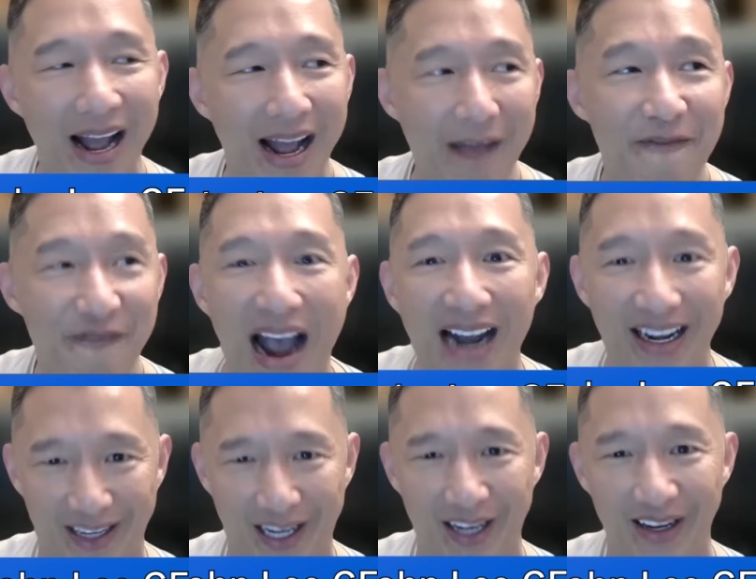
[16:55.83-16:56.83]

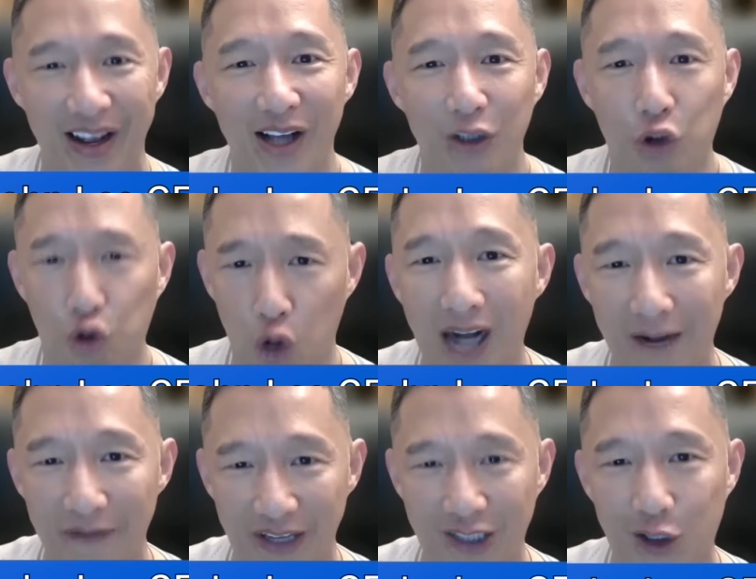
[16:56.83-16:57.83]
emphatic, strong
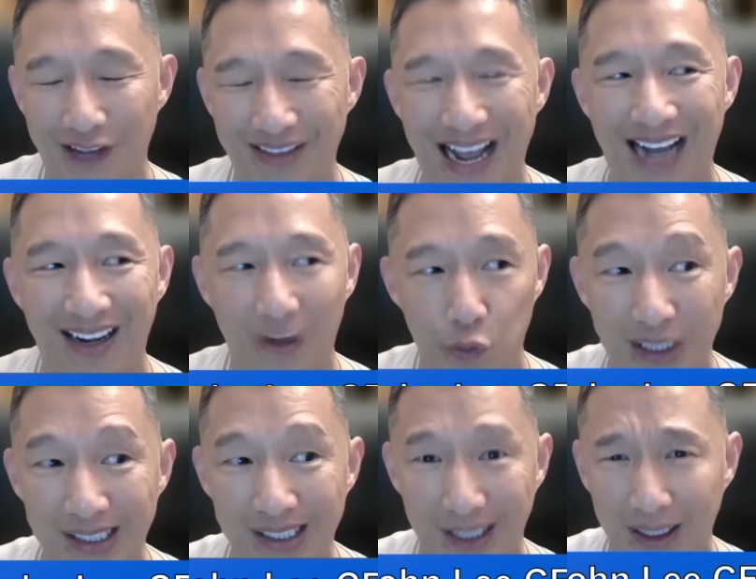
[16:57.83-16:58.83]
conviction that
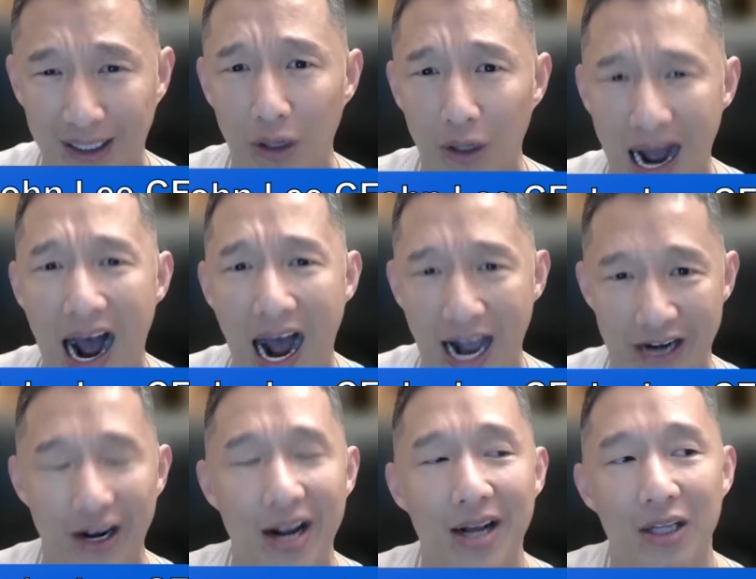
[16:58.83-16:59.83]
rates are going to go a lot
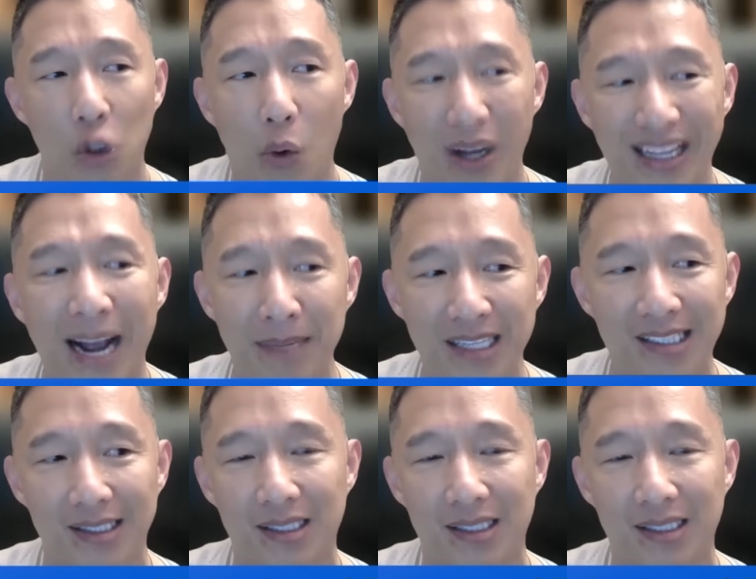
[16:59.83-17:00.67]
higher. So what that means is